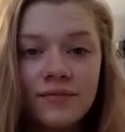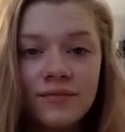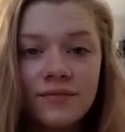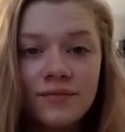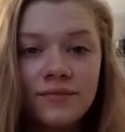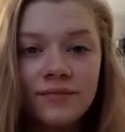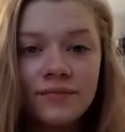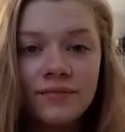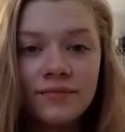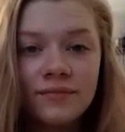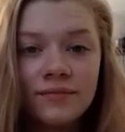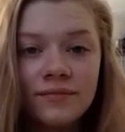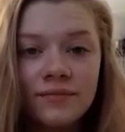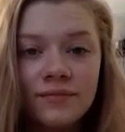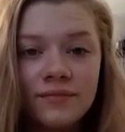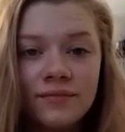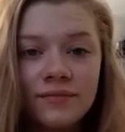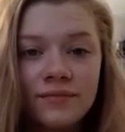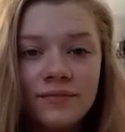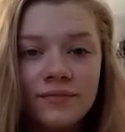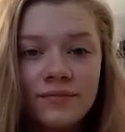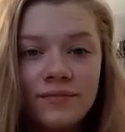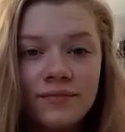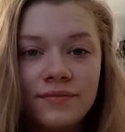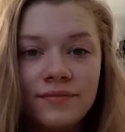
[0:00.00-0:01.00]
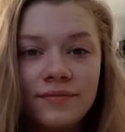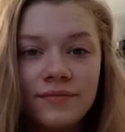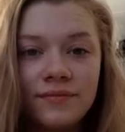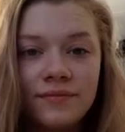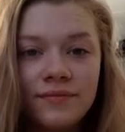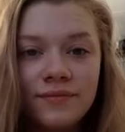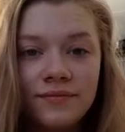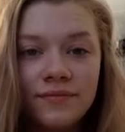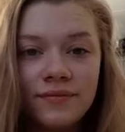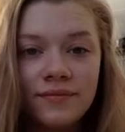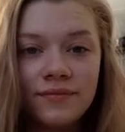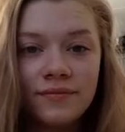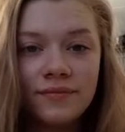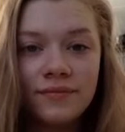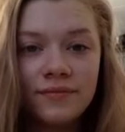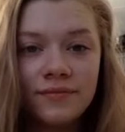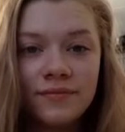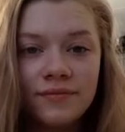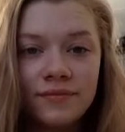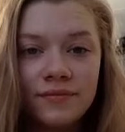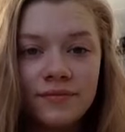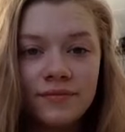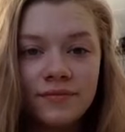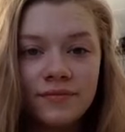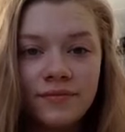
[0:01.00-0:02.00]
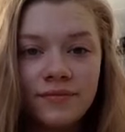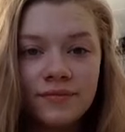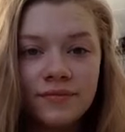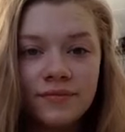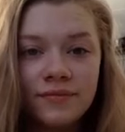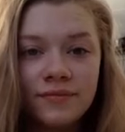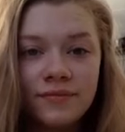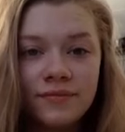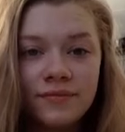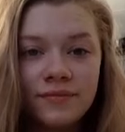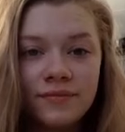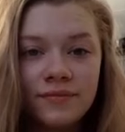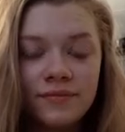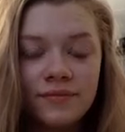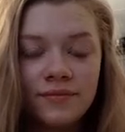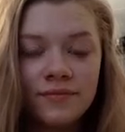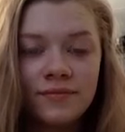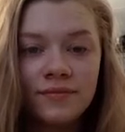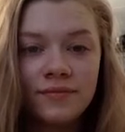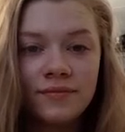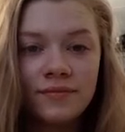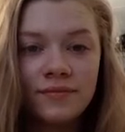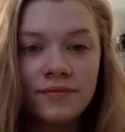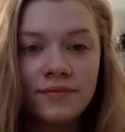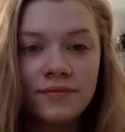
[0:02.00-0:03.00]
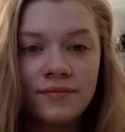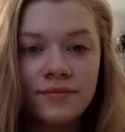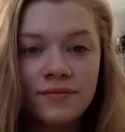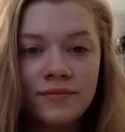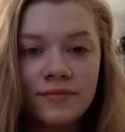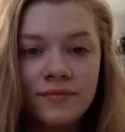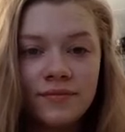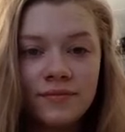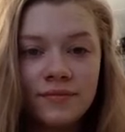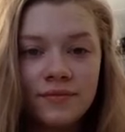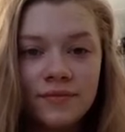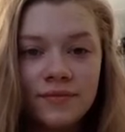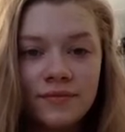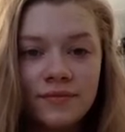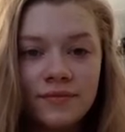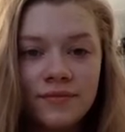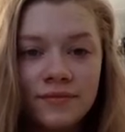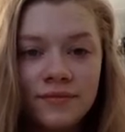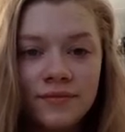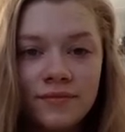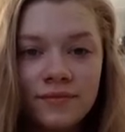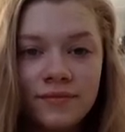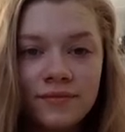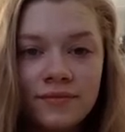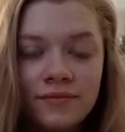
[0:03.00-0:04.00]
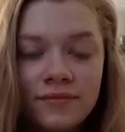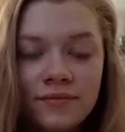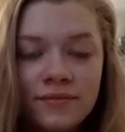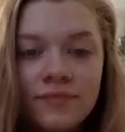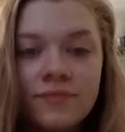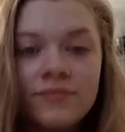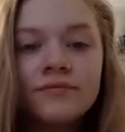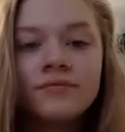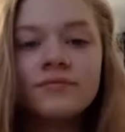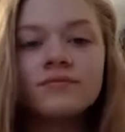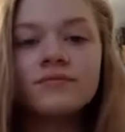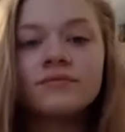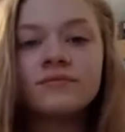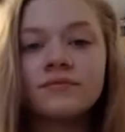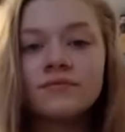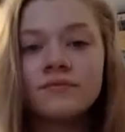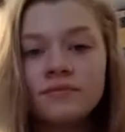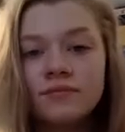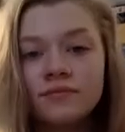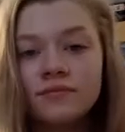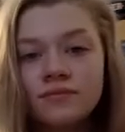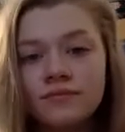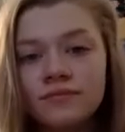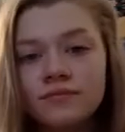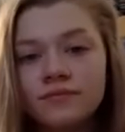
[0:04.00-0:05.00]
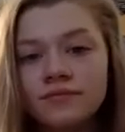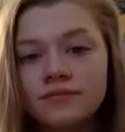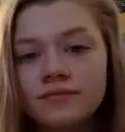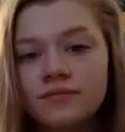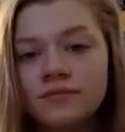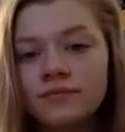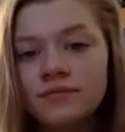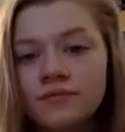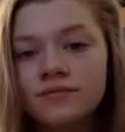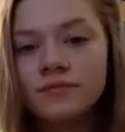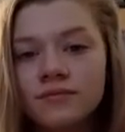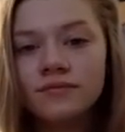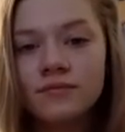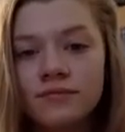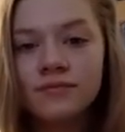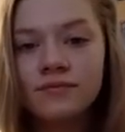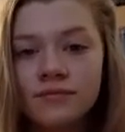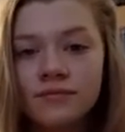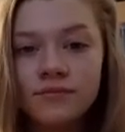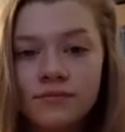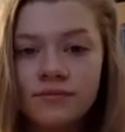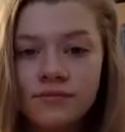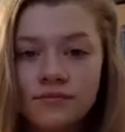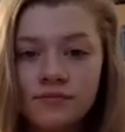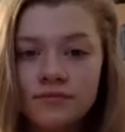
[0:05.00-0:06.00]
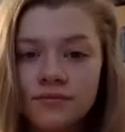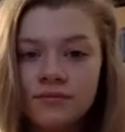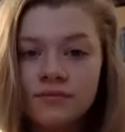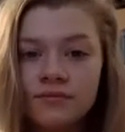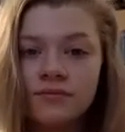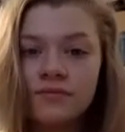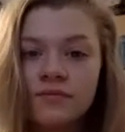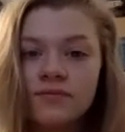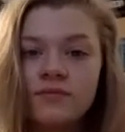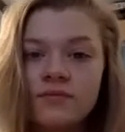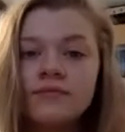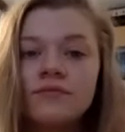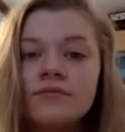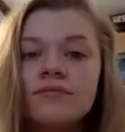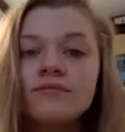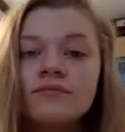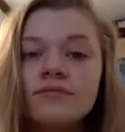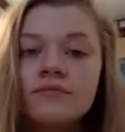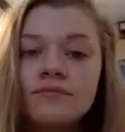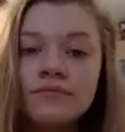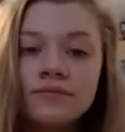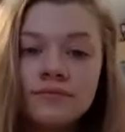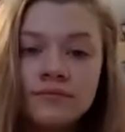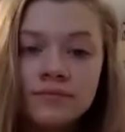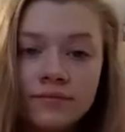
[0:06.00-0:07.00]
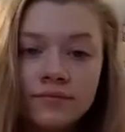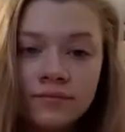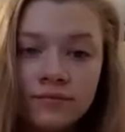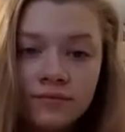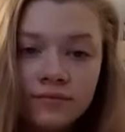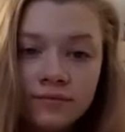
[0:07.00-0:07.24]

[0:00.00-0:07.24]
(silent)